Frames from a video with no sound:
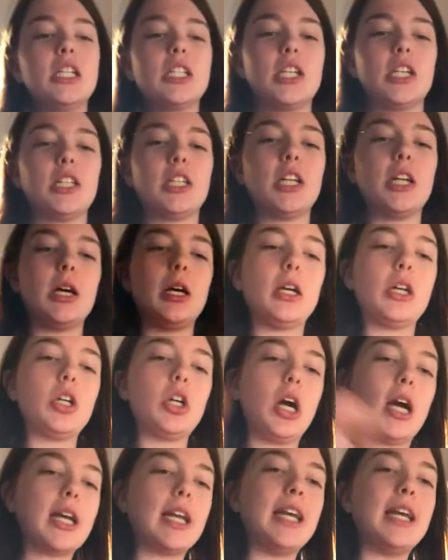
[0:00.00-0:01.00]
So I'm going to
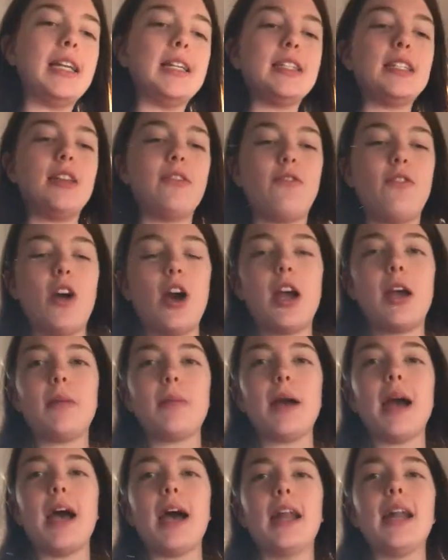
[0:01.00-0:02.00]
crack it into the
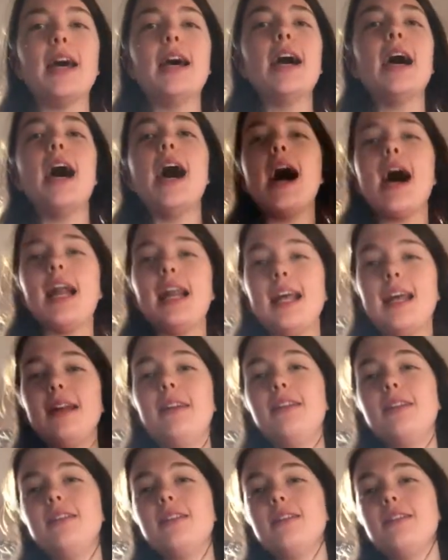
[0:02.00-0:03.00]
frying pan, and
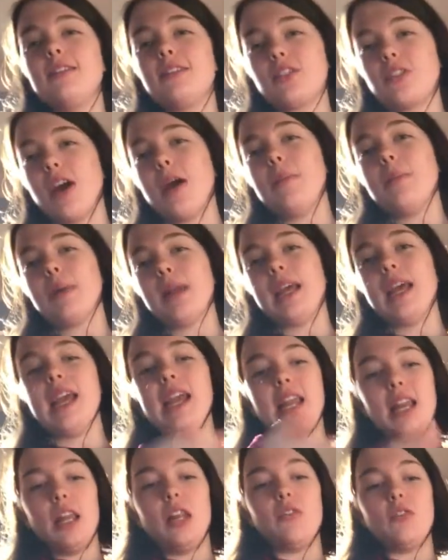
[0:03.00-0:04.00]
then scramble
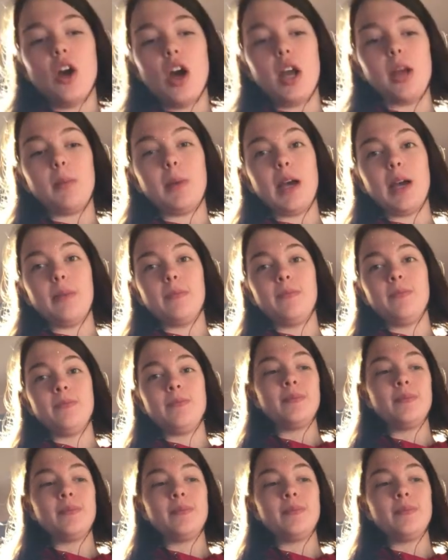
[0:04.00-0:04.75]
it in the frying pan.